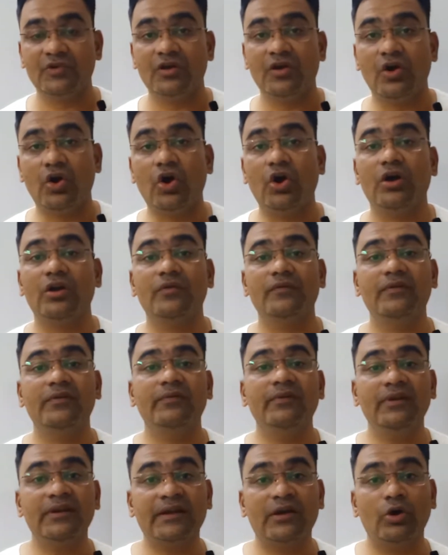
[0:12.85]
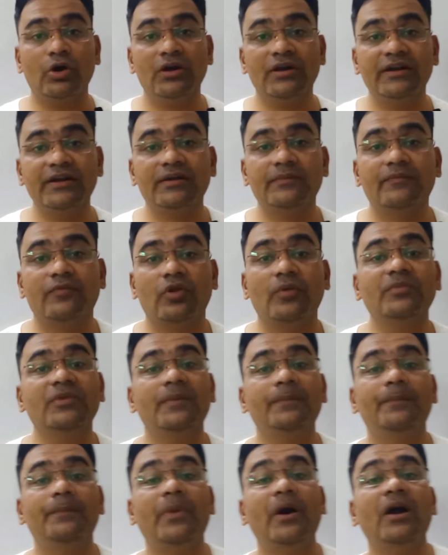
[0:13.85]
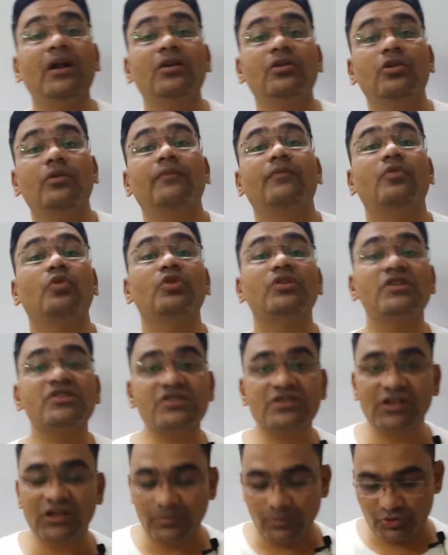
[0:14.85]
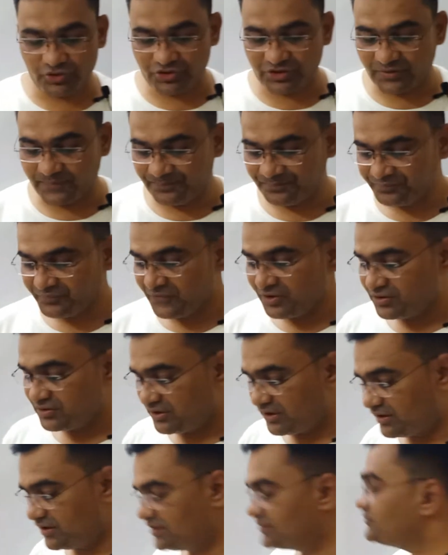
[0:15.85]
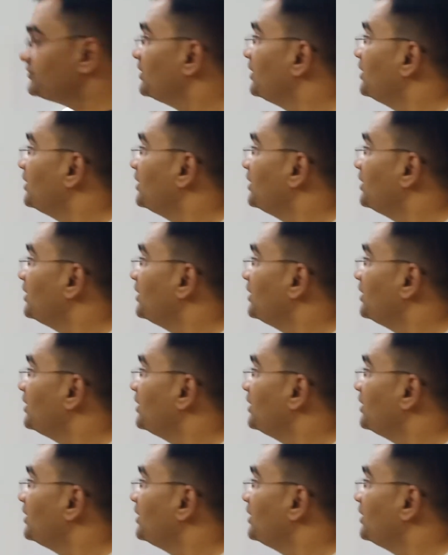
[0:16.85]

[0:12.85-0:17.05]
or we will call it from the part of rotational motion, that is